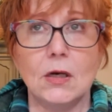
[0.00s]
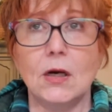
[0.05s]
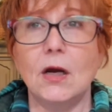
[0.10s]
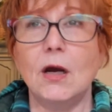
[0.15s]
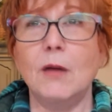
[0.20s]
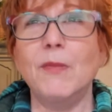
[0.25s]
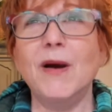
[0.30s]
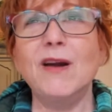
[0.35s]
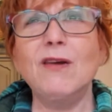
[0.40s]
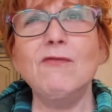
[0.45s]

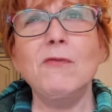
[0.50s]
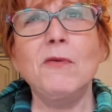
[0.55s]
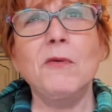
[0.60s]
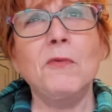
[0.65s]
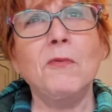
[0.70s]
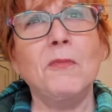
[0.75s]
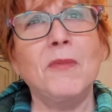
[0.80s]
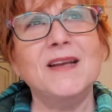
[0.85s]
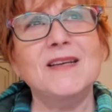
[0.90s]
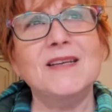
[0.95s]
I don't
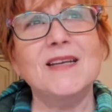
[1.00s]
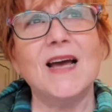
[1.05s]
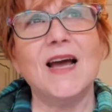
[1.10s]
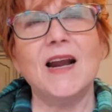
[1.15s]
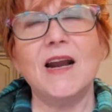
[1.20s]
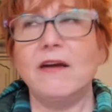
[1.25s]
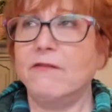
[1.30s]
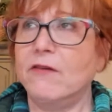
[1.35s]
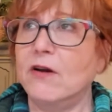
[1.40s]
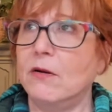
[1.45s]
remember my
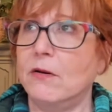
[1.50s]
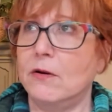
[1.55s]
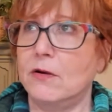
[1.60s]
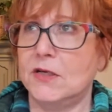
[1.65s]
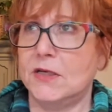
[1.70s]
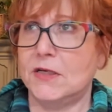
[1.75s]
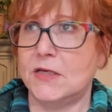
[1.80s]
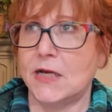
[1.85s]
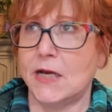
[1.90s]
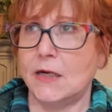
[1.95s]
dad having a
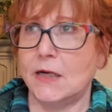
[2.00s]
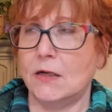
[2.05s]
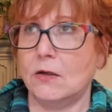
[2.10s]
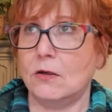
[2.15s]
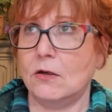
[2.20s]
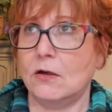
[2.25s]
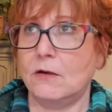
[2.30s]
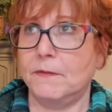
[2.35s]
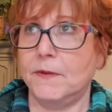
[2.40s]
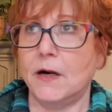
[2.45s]
dad
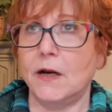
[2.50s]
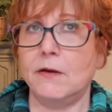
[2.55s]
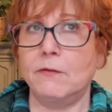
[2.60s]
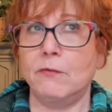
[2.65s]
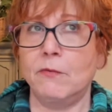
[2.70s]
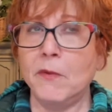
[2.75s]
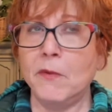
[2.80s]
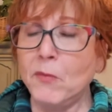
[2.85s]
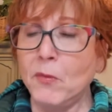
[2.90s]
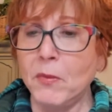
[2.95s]
look, but I
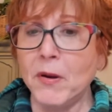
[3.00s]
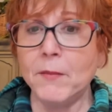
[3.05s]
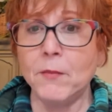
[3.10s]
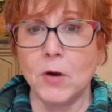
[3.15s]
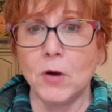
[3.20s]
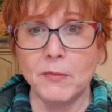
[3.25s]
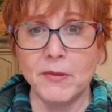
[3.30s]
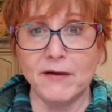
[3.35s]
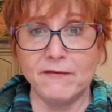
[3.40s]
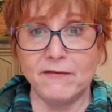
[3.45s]
remember my
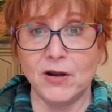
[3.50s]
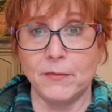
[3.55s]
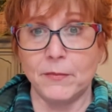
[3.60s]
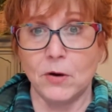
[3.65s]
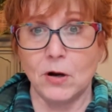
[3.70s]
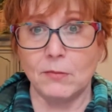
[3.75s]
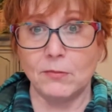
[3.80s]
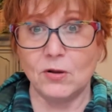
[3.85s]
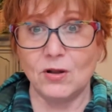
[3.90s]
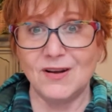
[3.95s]
mom having a
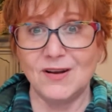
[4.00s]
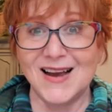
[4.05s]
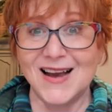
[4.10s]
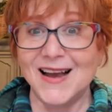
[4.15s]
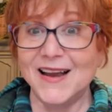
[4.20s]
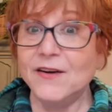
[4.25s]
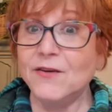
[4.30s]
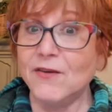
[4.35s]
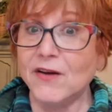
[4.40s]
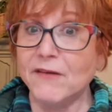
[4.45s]
mom look.
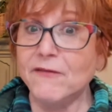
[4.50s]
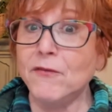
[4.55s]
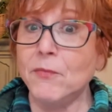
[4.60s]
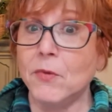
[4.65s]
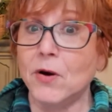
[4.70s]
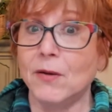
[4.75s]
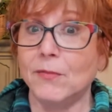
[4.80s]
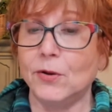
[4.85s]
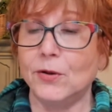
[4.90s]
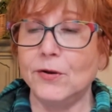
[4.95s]
I know I have a
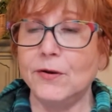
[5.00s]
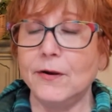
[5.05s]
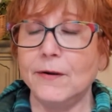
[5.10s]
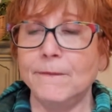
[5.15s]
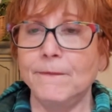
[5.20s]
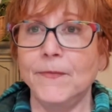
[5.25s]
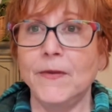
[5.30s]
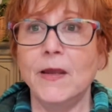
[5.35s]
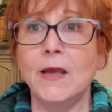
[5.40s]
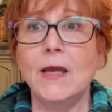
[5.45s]
mom look.
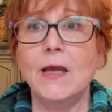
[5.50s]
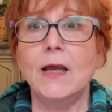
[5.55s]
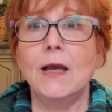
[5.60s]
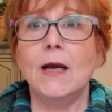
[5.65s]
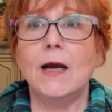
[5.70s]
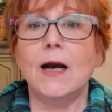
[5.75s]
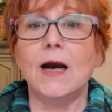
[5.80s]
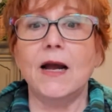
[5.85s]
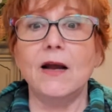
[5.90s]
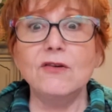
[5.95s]

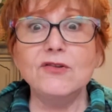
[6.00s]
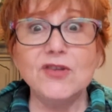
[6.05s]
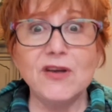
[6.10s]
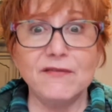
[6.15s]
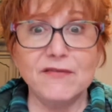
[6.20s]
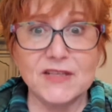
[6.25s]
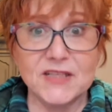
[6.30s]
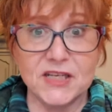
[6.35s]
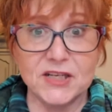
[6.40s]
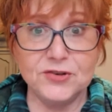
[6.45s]
I
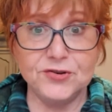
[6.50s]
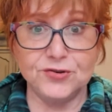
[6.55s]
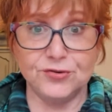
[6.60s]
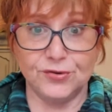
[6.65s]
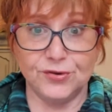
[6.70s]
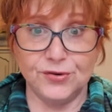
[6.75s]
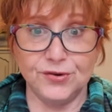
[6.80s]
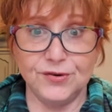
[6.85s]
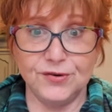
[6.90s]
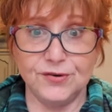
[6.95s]
also have a
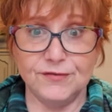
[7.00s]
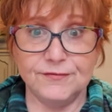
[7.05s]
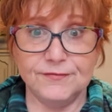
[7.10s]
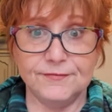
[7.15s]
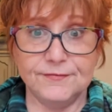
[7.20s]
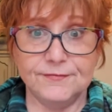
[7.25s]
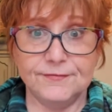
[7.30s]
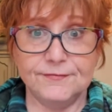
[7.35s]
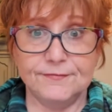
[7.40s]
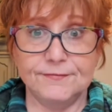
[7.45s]
teacher look.
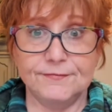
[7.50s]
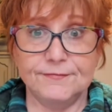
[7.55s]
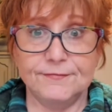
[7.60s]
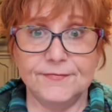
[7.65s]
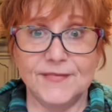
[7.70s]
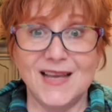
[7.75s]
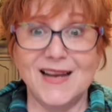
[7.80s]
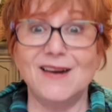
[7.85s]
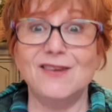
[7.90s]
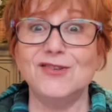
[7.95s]

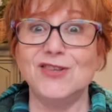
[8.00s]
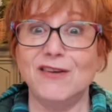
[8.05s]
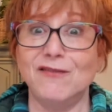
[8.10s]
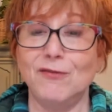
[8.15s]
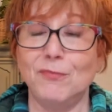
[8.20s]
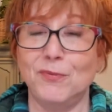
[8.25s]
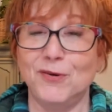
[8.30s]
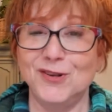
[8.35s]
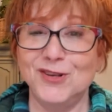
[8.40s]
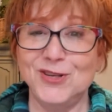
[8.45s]
And I also
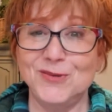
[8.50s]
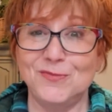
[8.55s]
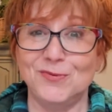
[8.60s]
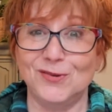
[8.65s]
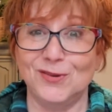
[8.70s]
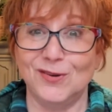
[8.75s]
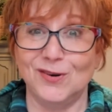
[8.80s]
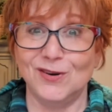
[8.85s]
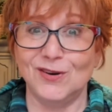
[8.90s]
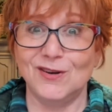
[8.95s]
have a
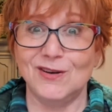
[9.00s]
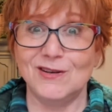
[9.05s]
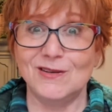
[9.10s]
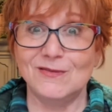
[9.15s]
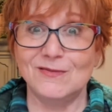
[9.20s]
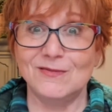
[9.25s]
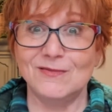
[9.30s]
principal look.